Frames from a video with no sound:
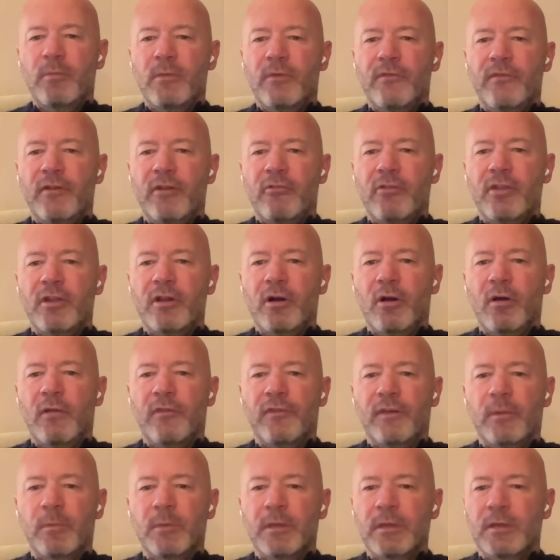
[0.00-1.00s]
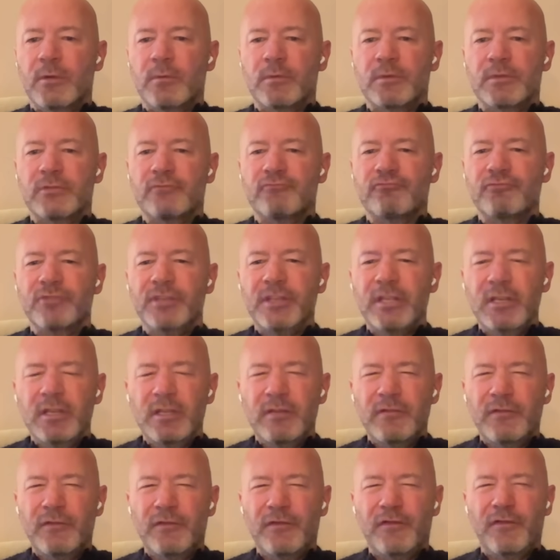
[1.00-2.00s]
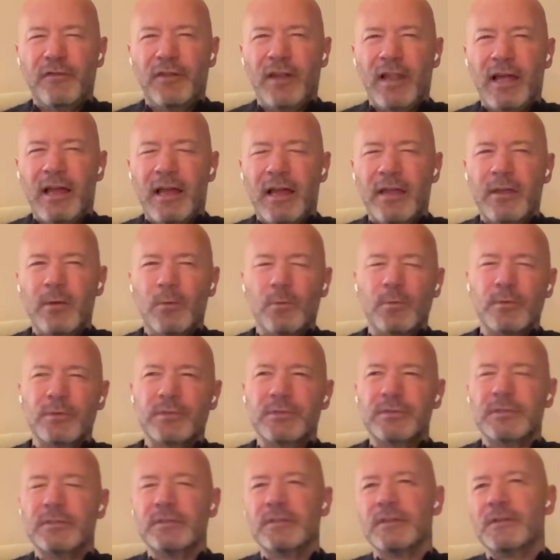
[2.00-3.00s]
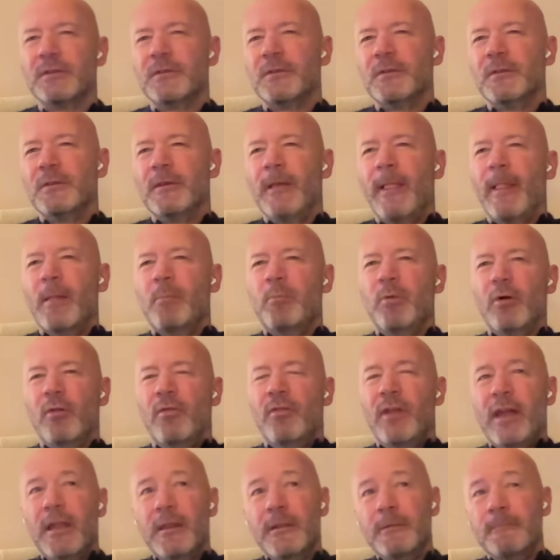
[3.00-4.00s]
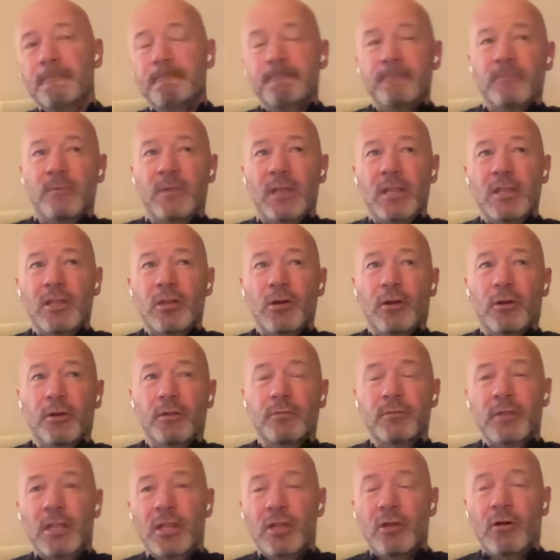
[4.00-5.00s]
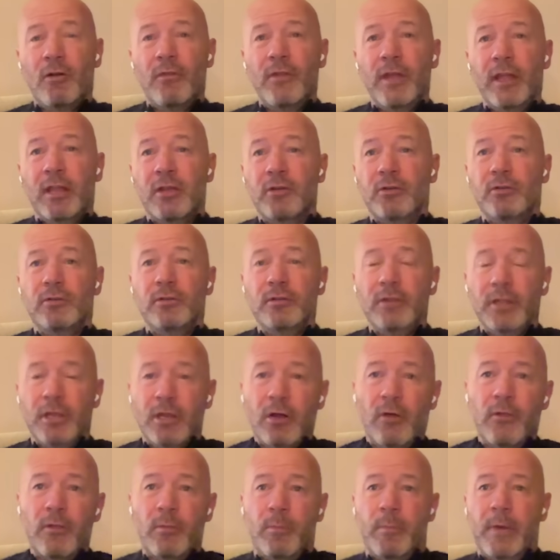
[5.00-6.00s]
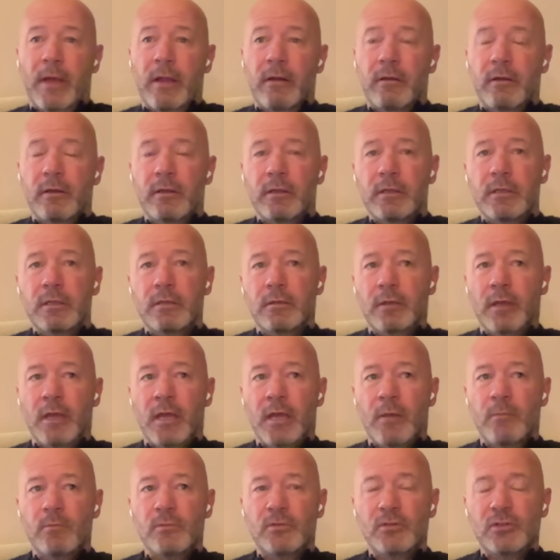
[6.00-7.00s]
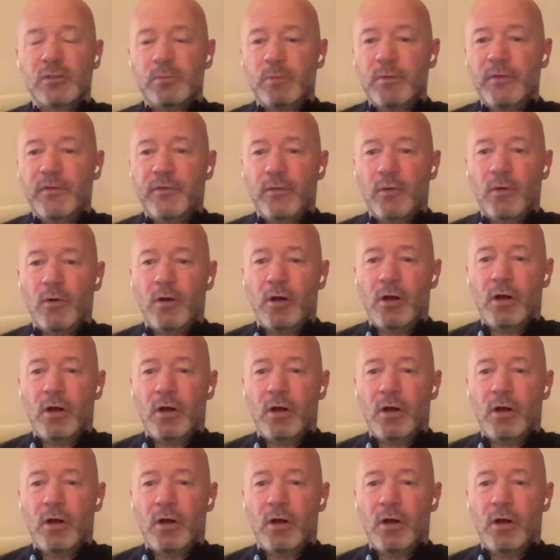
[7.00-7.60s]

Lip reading: the very off, I mean, it was really flat. It was, but then they got their goal, they got the penalty just before